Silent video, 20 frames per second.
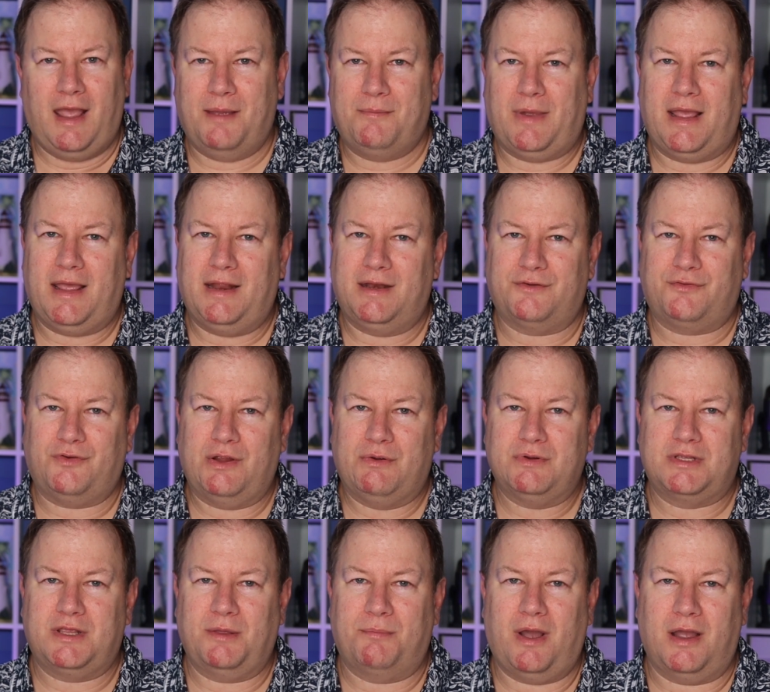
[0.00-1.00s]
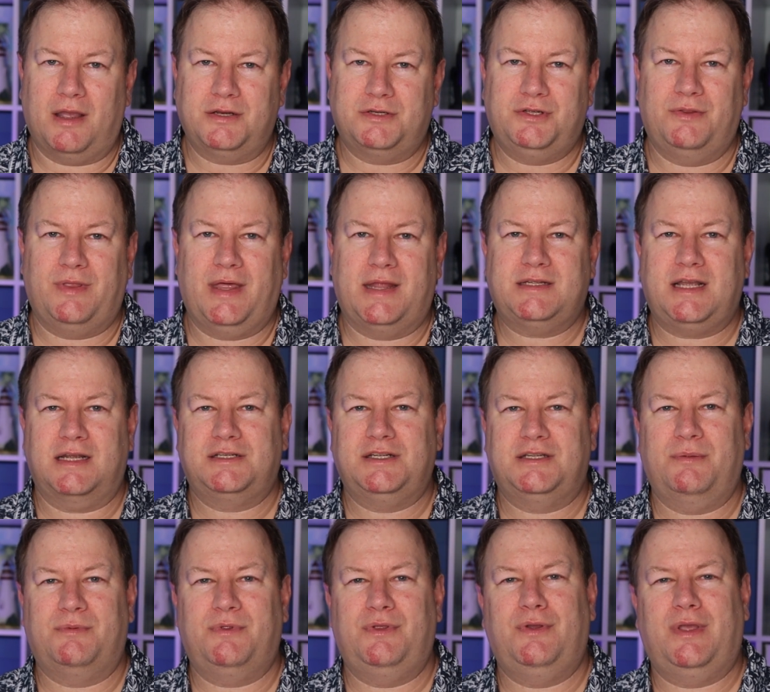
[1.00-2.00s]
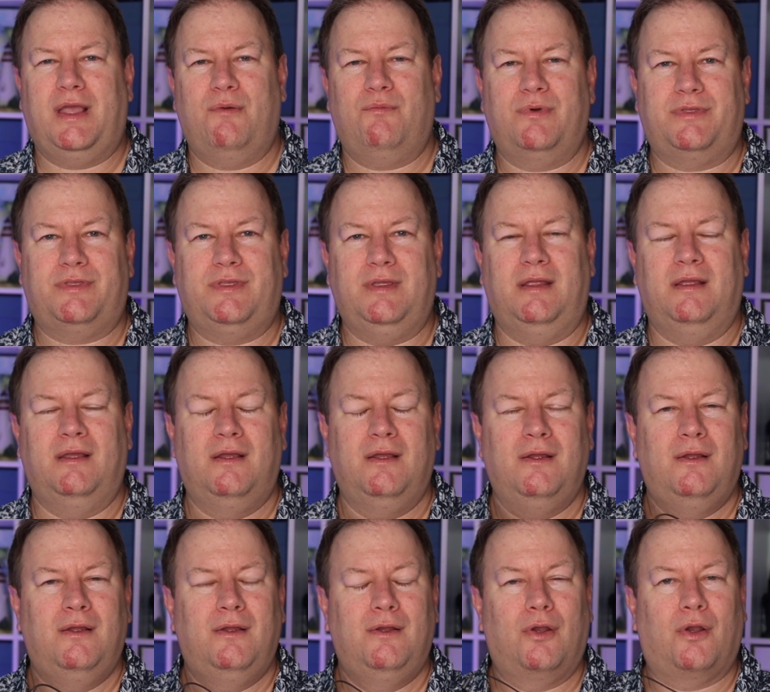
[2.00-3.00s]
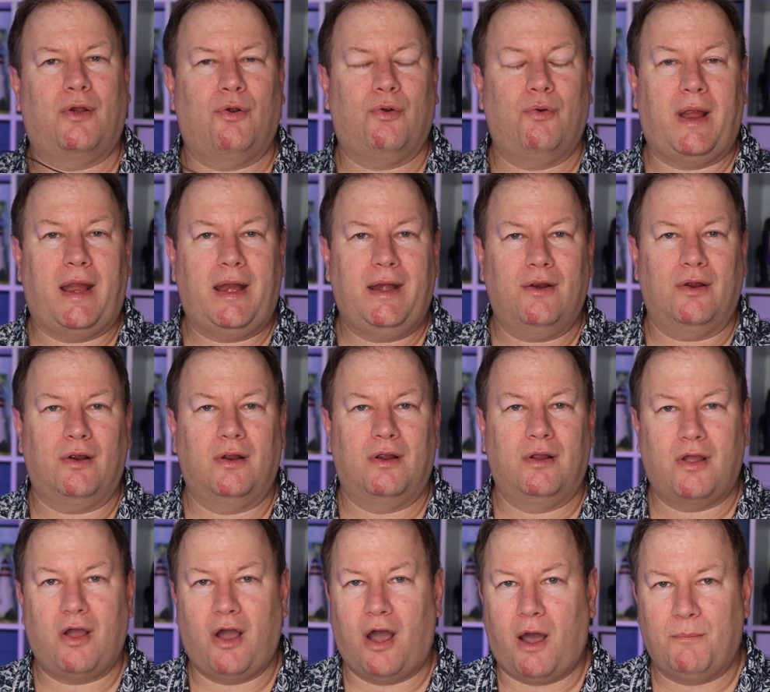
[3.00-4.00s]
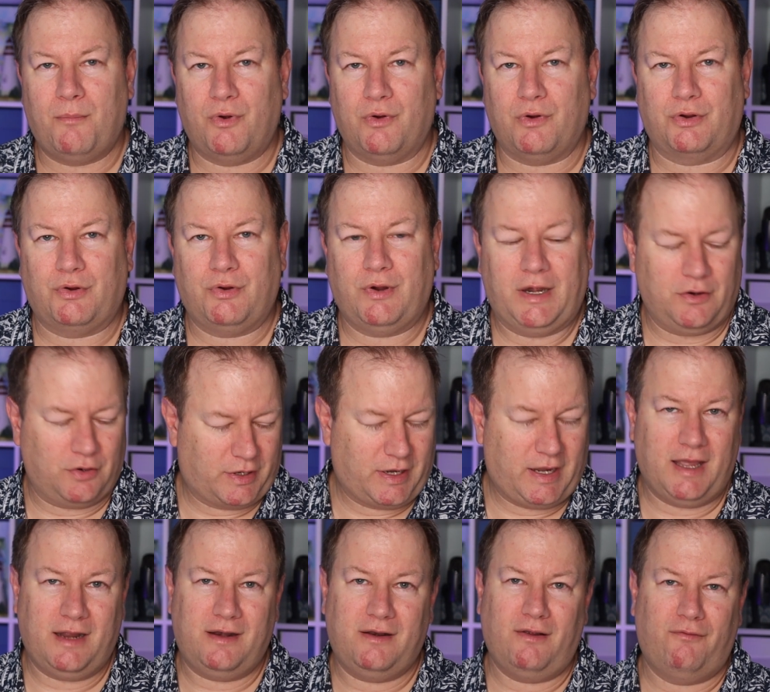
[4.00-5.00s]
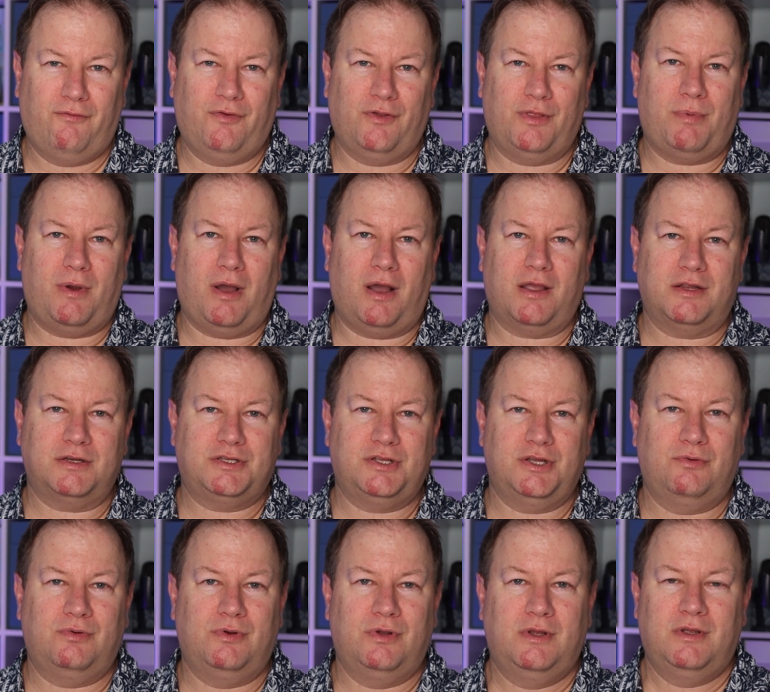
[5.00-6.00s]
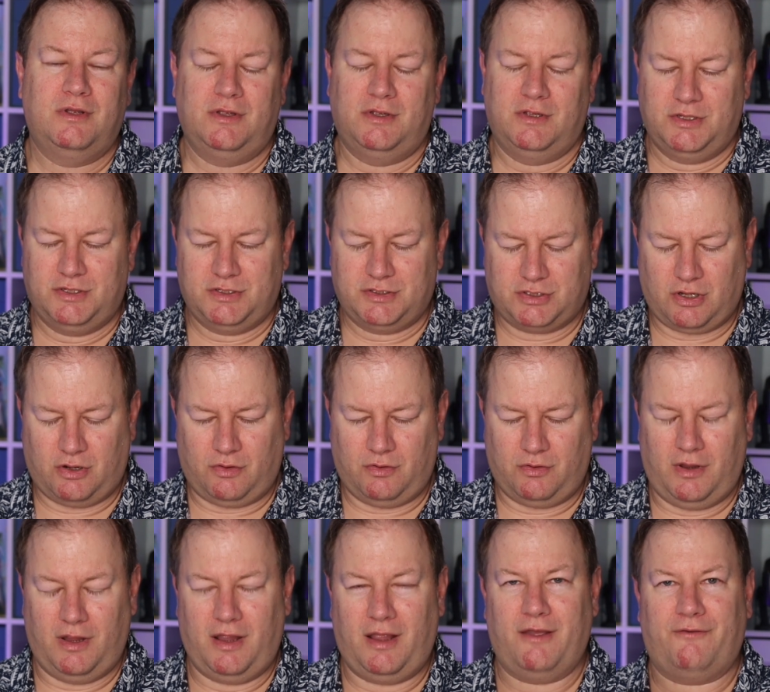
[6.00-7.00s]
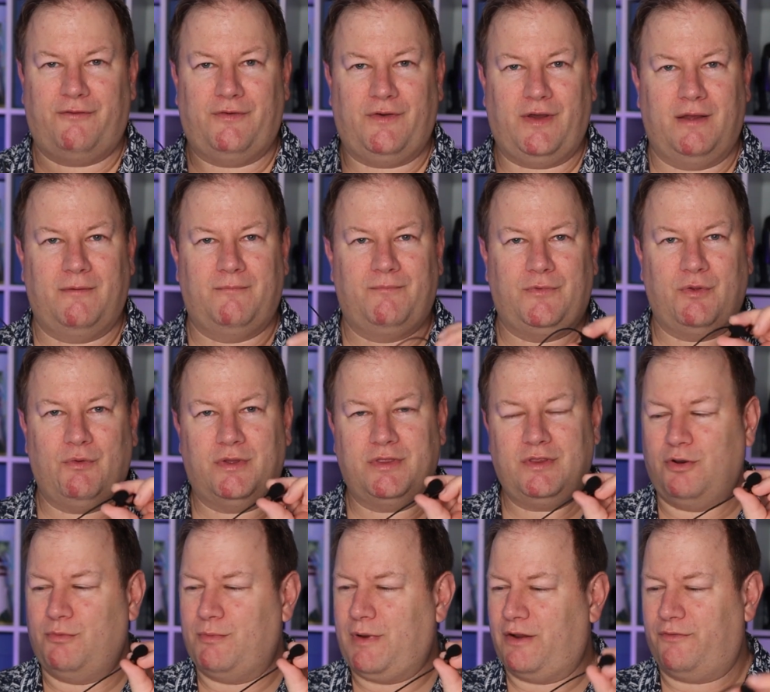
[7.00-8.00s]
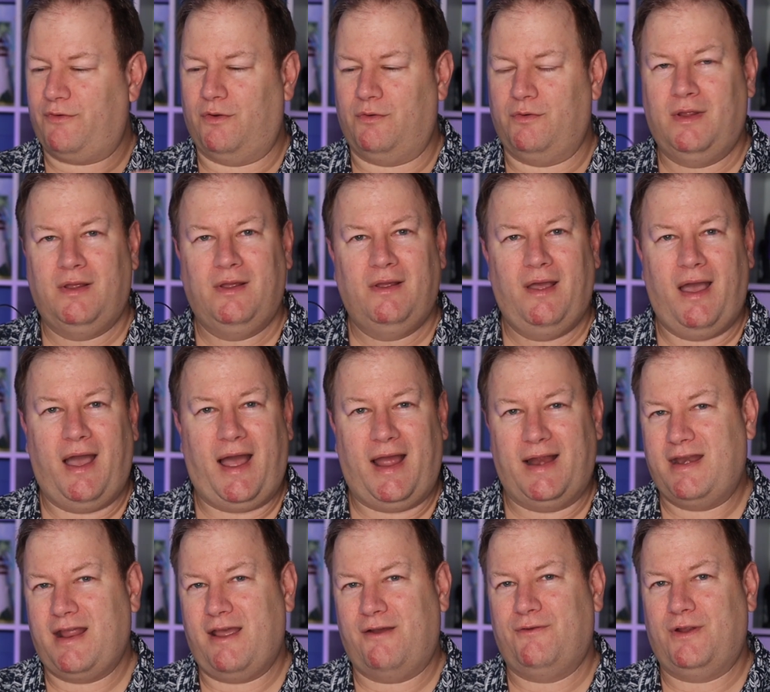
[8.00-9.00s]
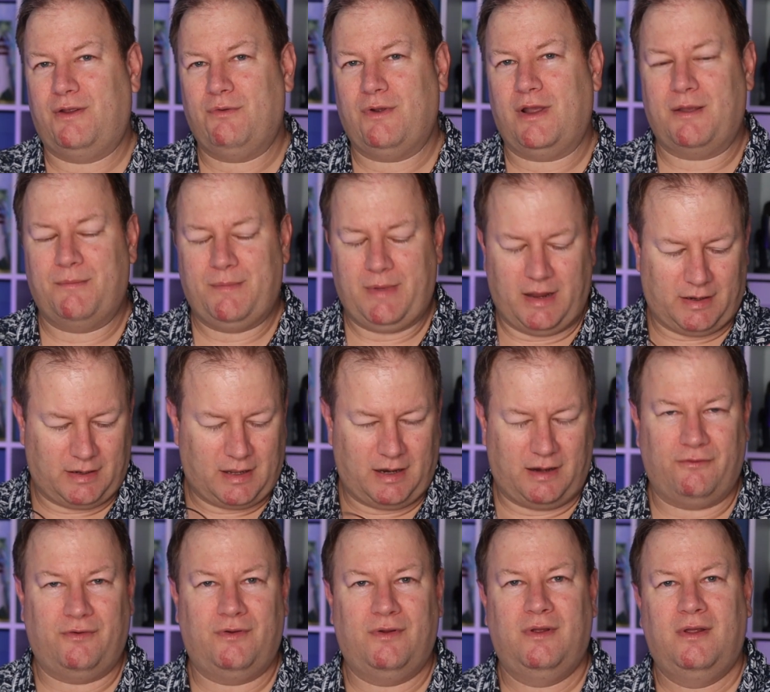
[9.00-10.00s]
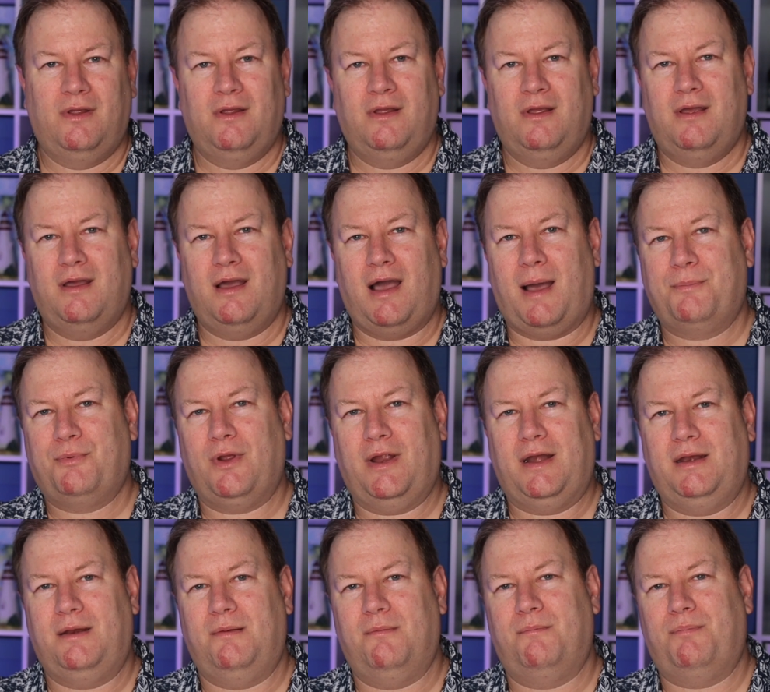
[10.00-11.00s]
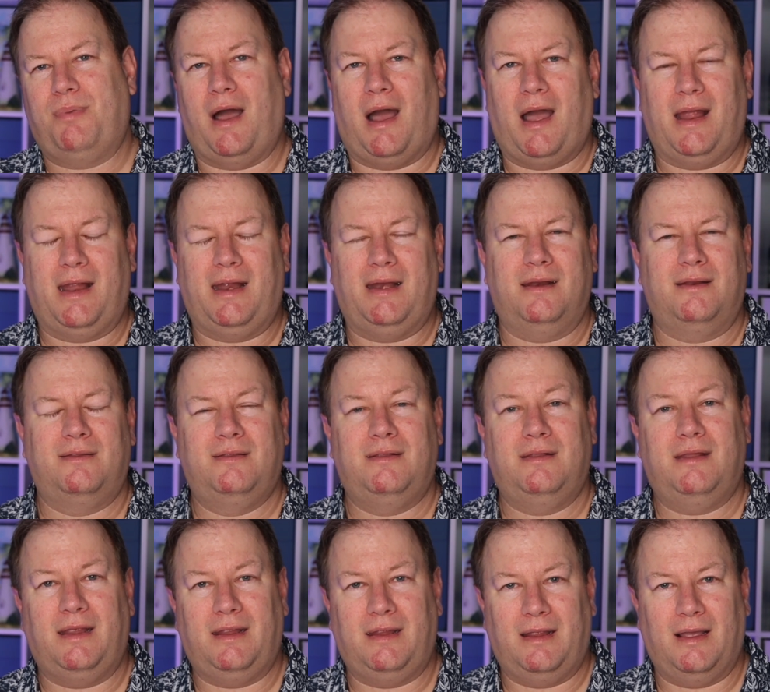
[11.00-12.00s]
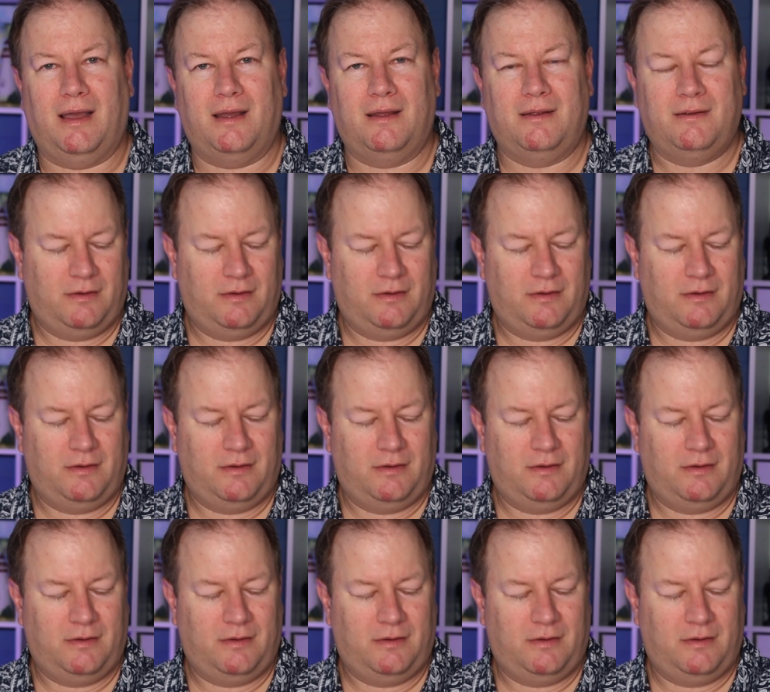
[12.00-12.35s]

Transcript: and my hand is free with the Pocket 2. That's actually something you get with the Creator combo or Creator kit for the Pocket 2. So if you want the little microphone, I definitely recommend kind of upgrading and buying the